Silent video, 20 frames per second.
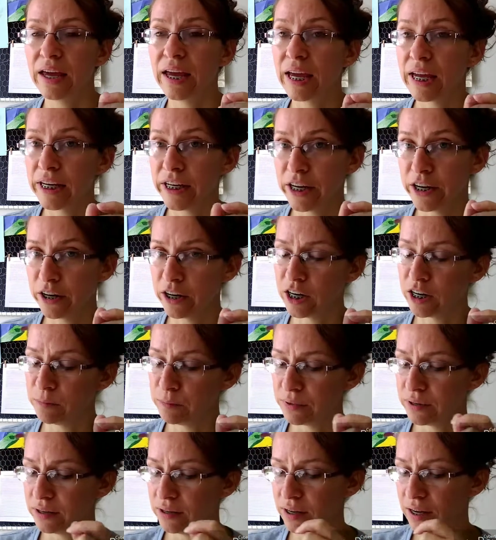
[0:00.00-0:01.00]
In
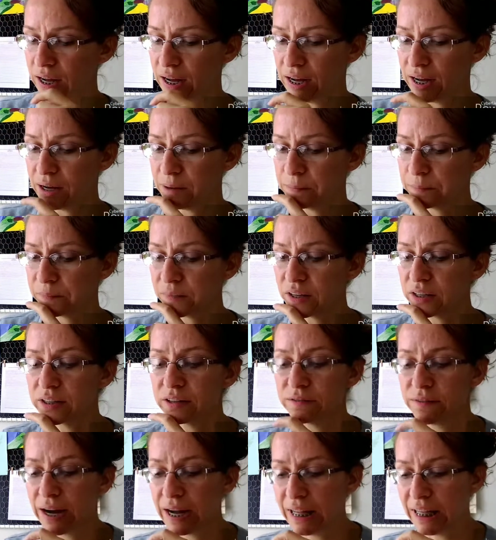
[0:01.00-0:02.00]
Europe,
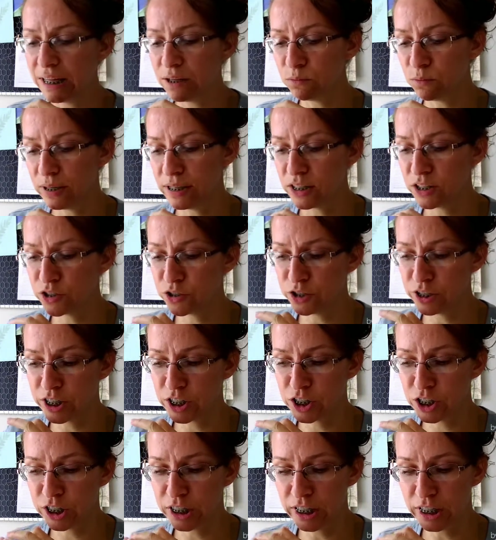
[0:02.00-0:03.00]
the violet was
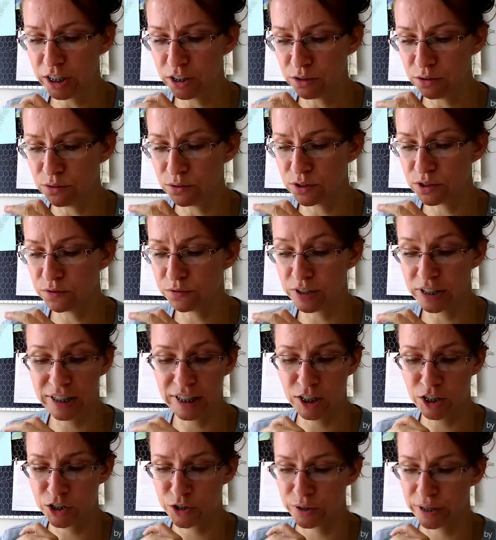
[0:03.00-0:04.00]
traditionally used for
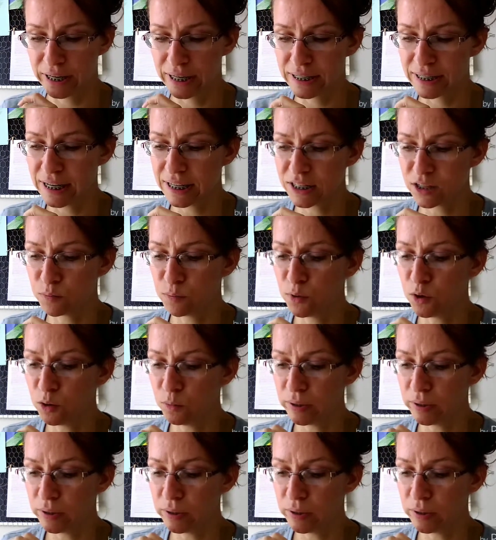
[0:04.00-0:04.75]
centuries as a